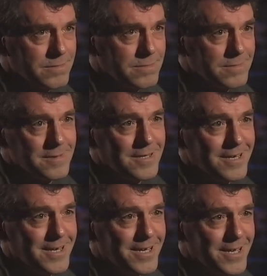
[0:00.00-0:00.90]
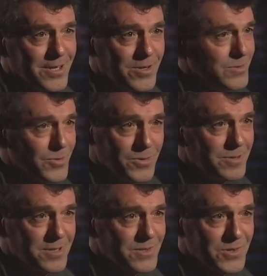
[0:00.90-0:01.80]
oh
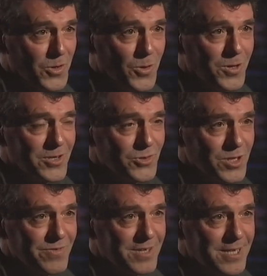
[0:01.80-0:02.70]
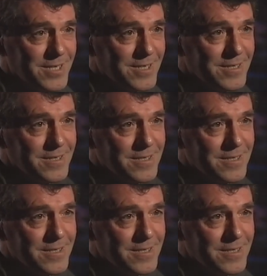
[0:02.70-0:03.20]
no, this is wrong, I shouldn't have said that.